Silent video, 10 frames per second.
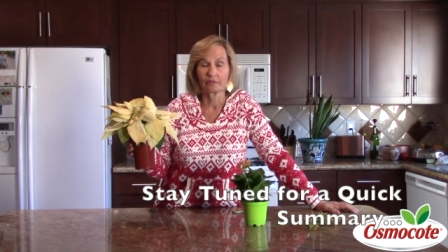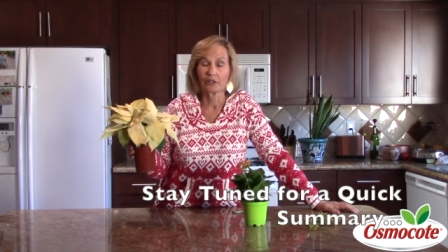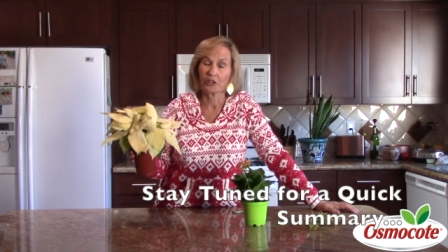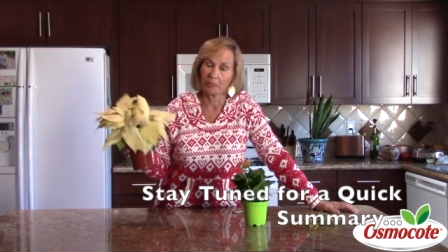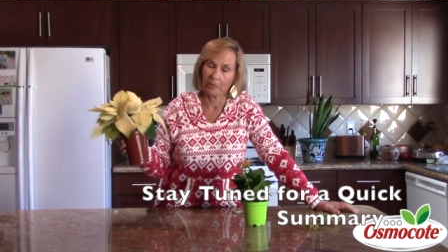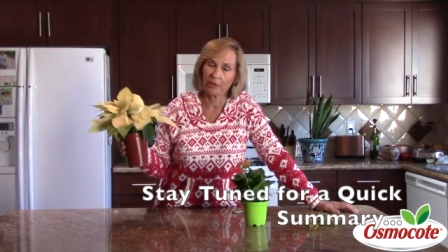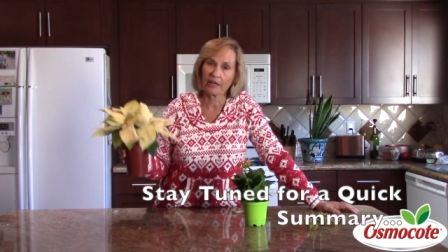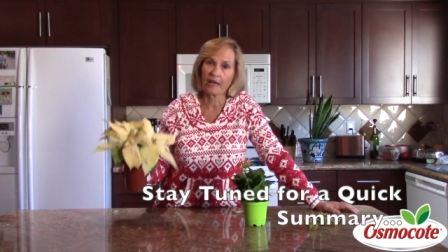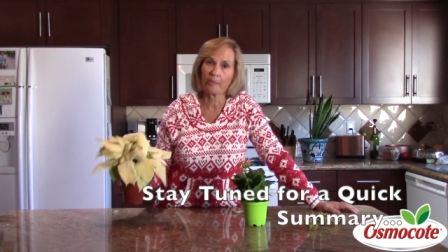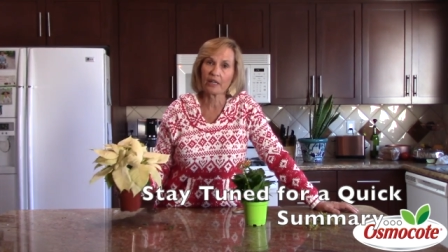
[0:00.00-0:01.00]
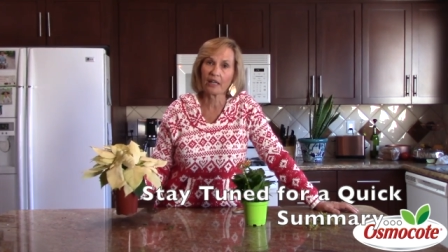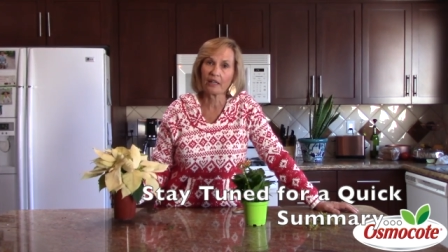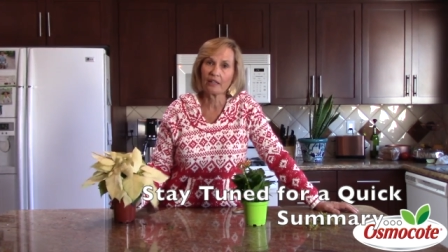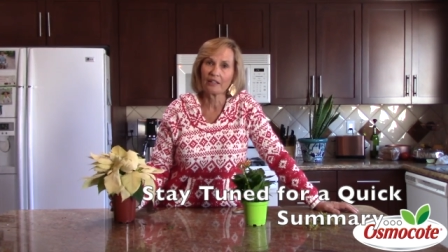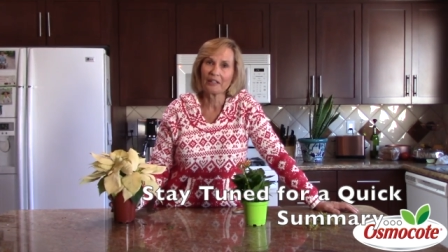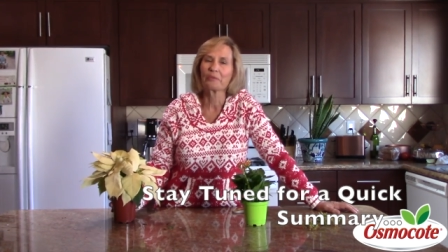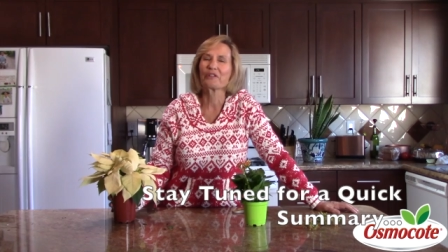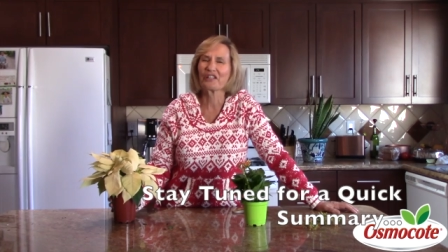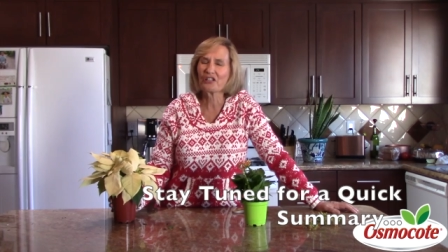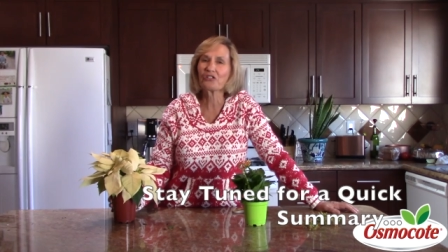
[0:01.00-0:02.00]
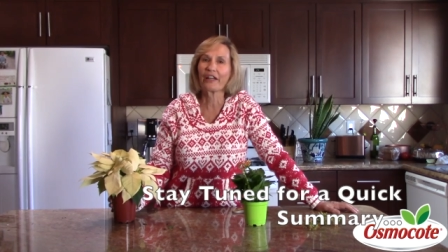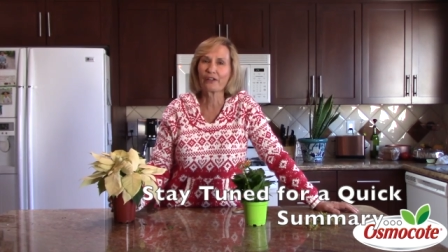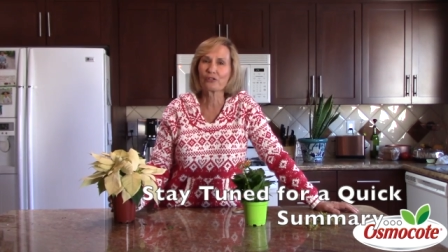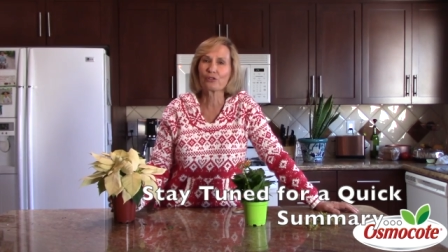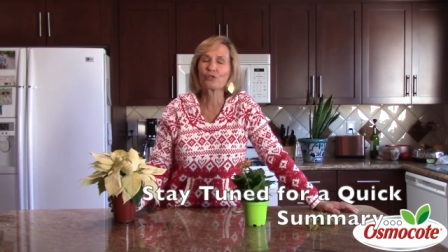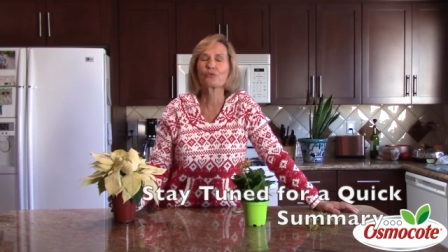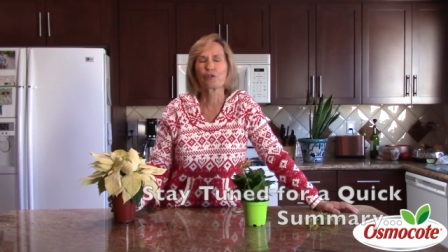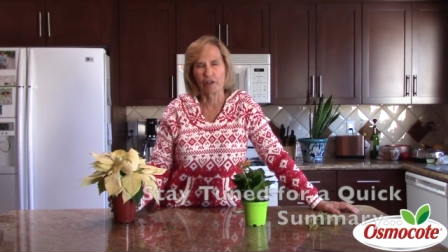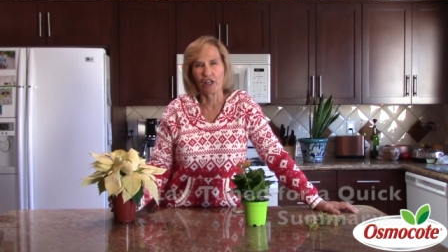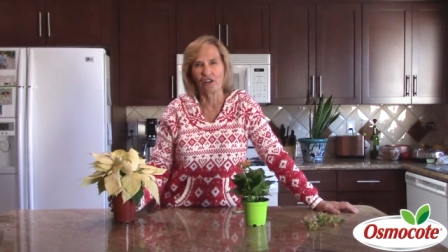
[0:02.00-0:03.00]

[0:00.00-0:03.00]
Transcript: This has been Marianne Binetti. Easy answers for great